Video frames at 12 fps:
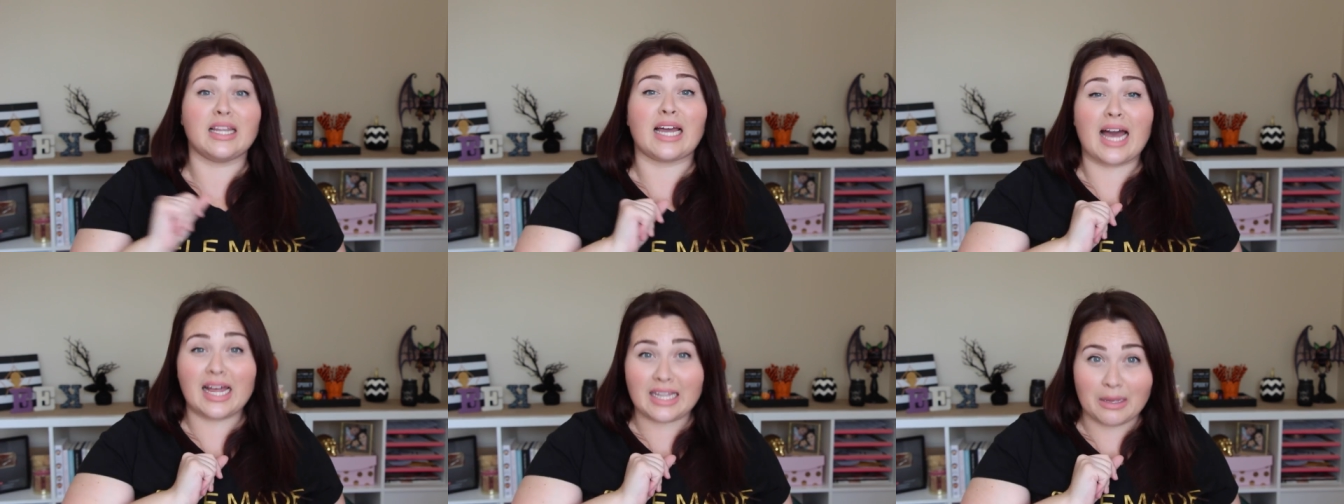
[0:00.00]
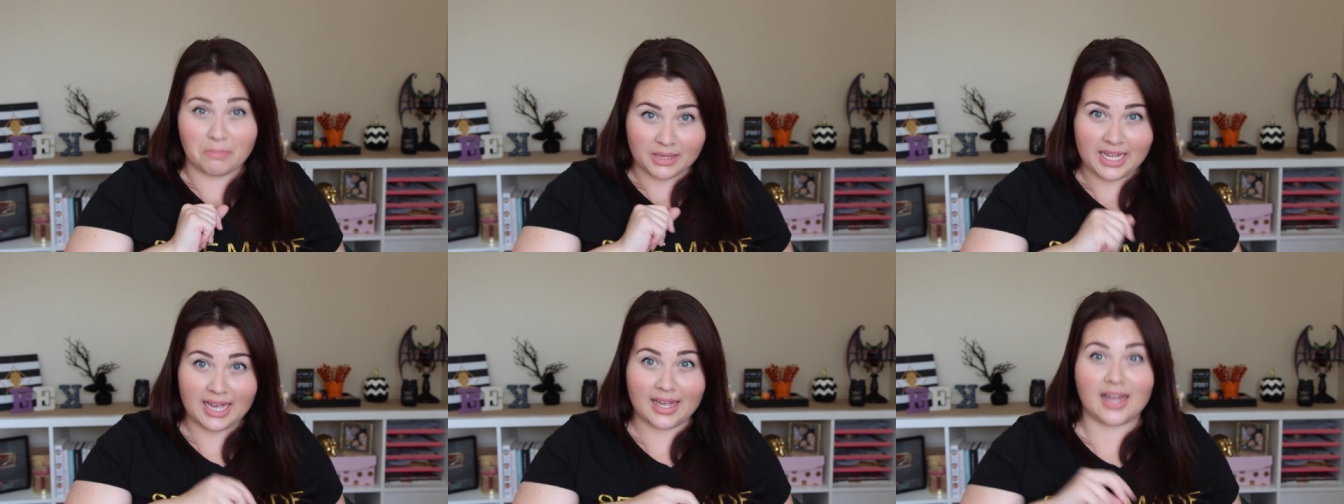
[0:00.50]
Like I like
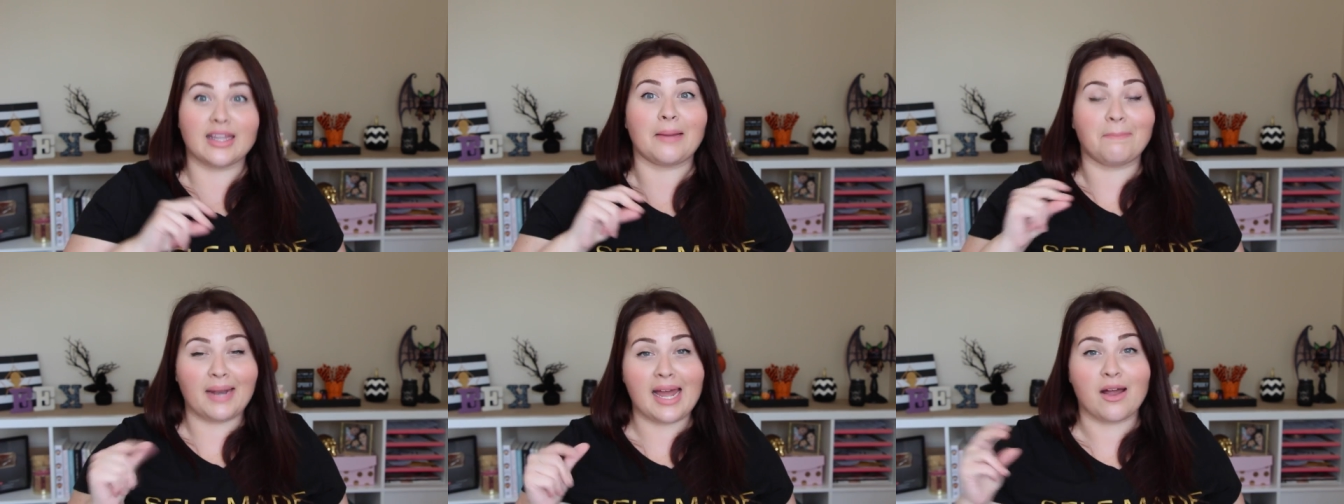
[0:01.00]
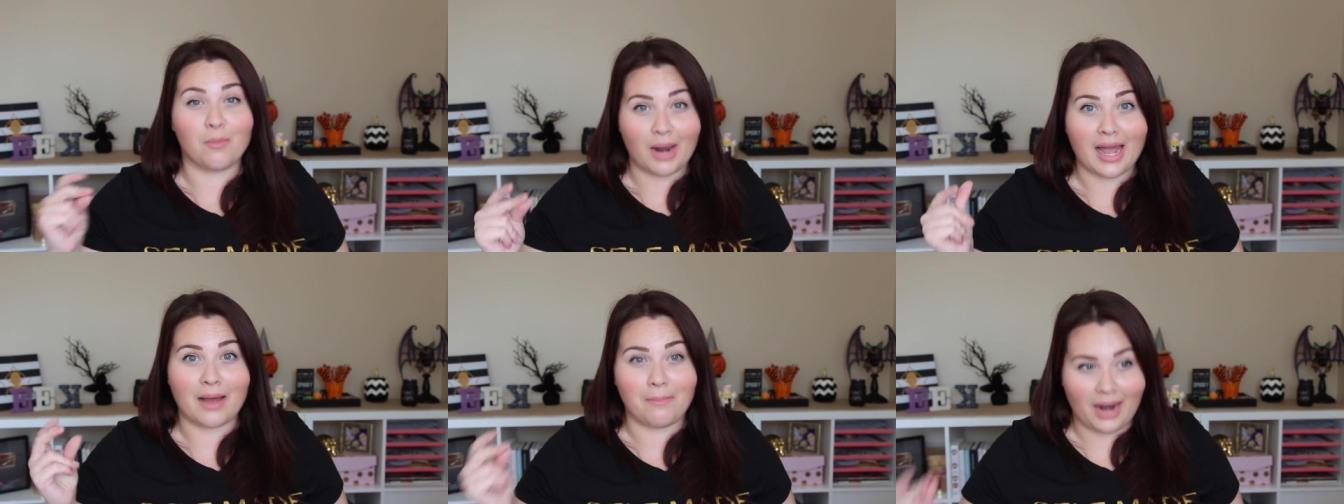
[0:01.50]
black, I like black on
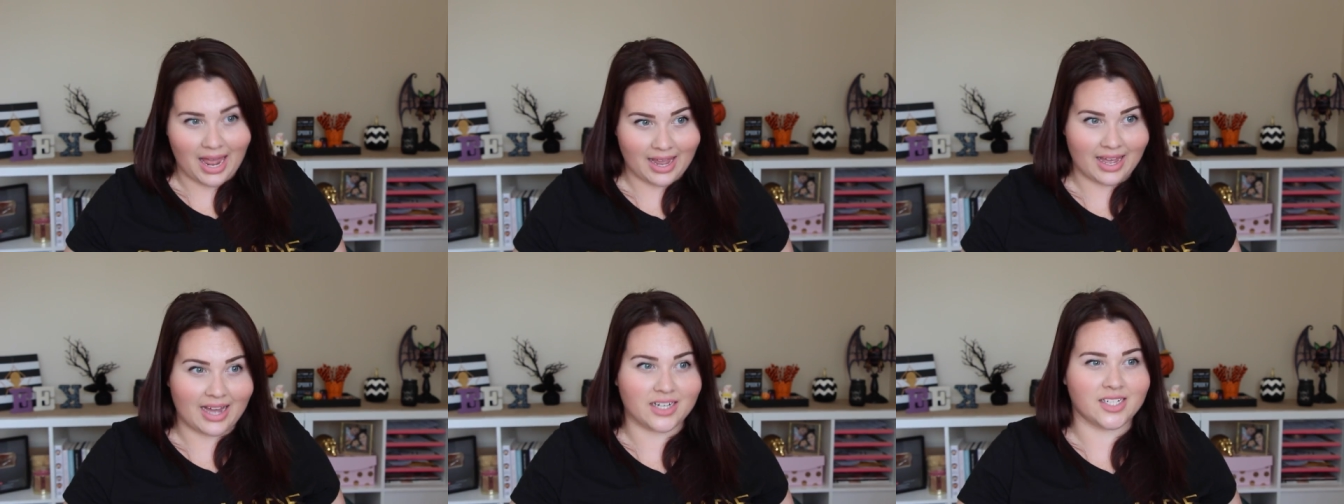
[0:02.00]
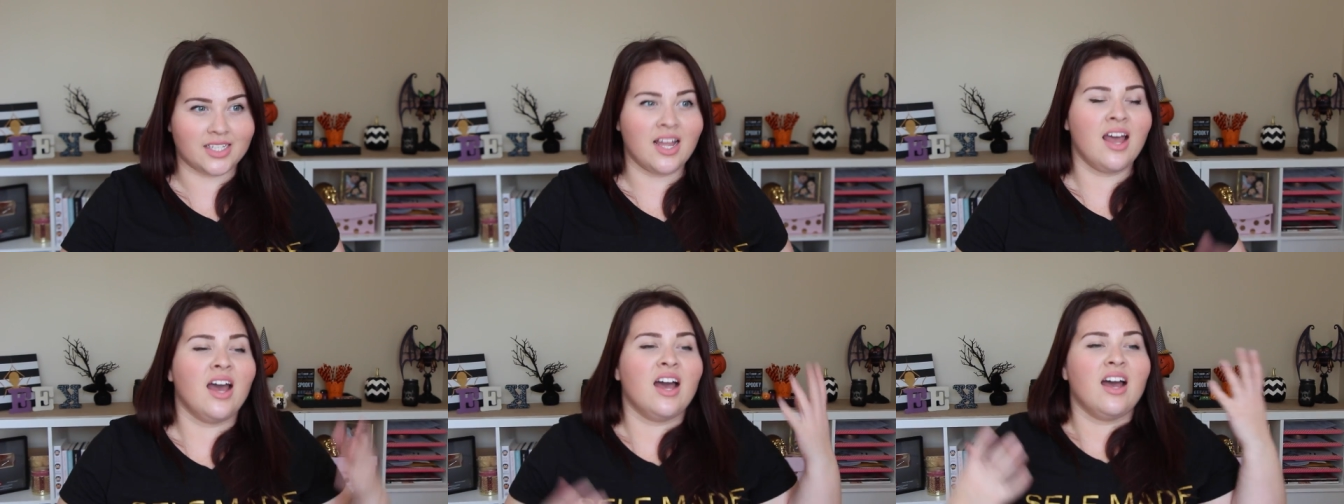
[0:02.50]
black on black. I just,
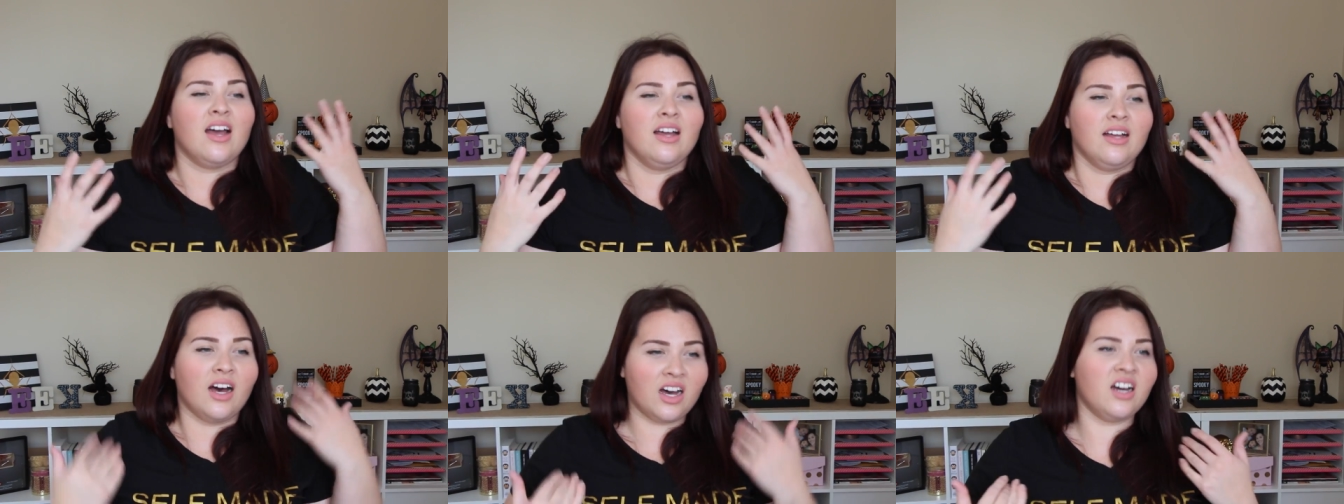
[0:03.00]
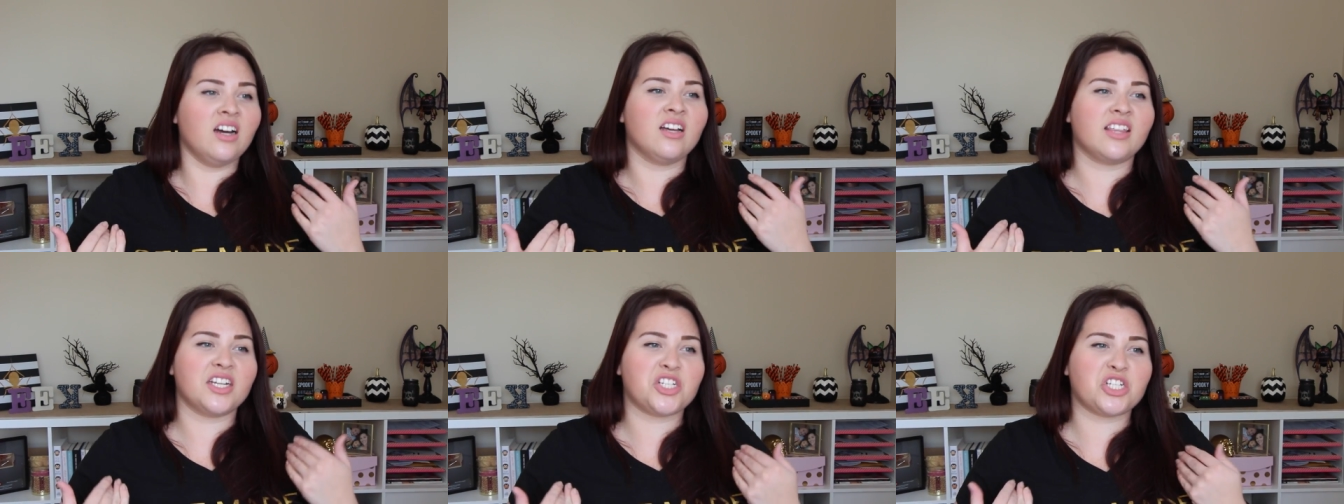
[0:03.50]

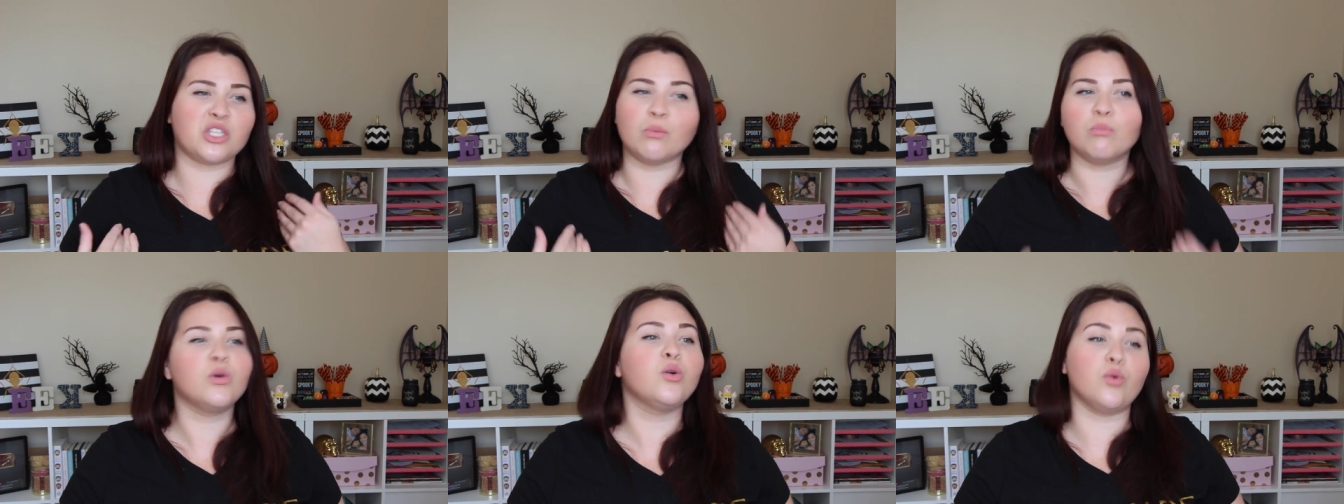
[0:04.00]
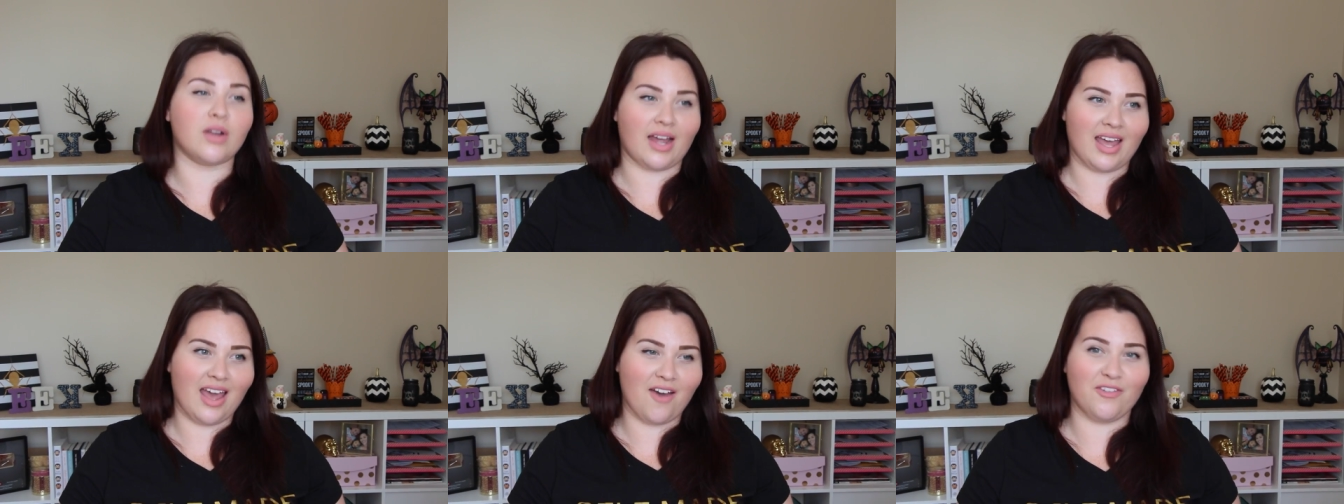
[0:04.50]
that's just the mood
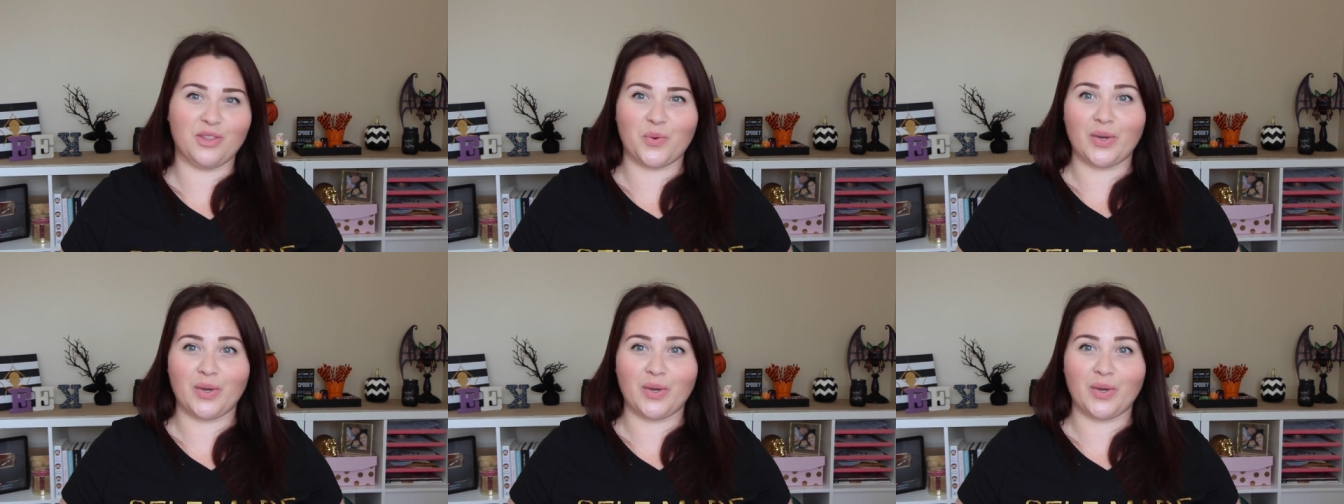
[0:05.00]
I have in